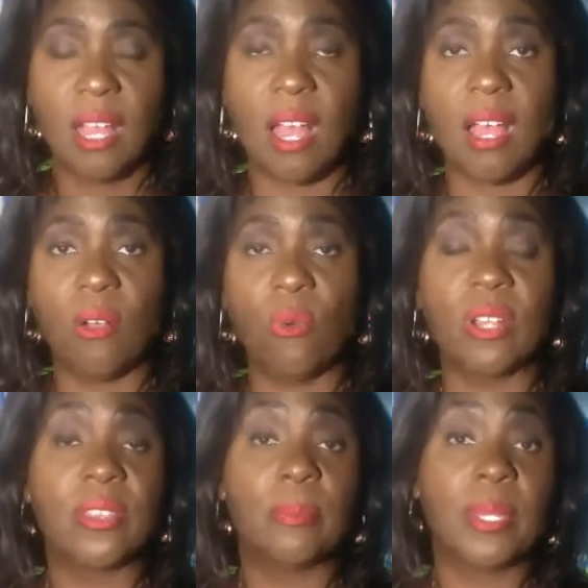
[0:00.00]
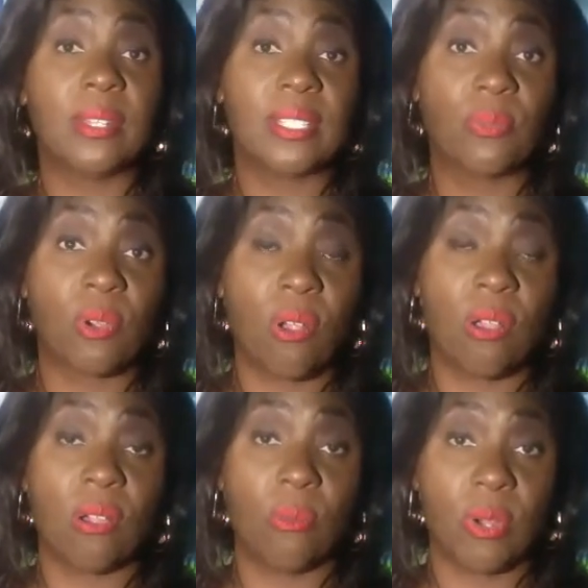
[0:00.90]
one of the buildings
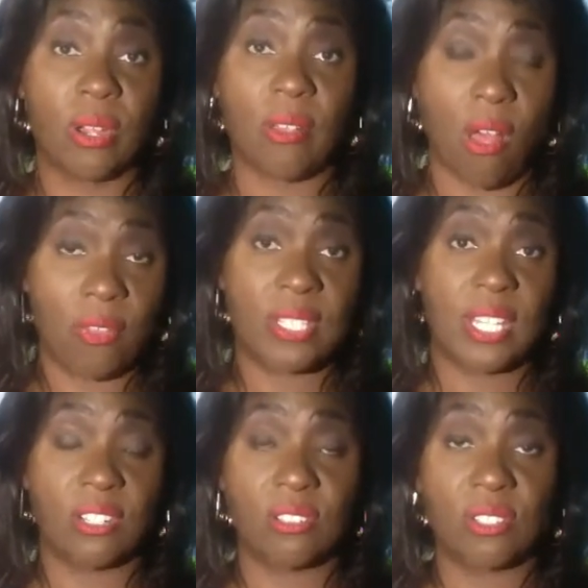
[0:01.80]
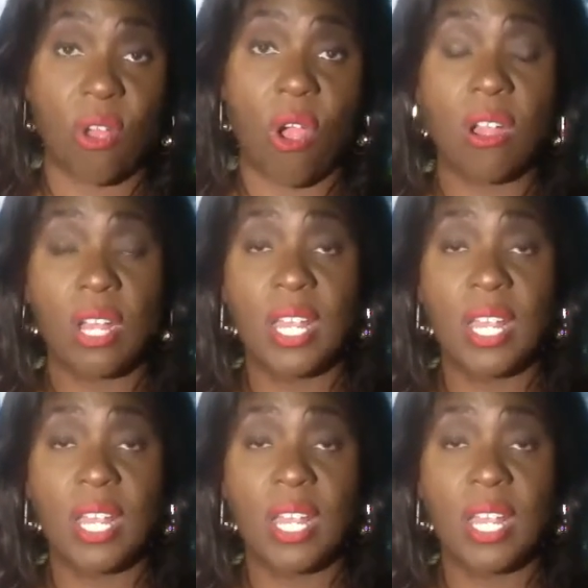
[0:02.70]
where all the senators are.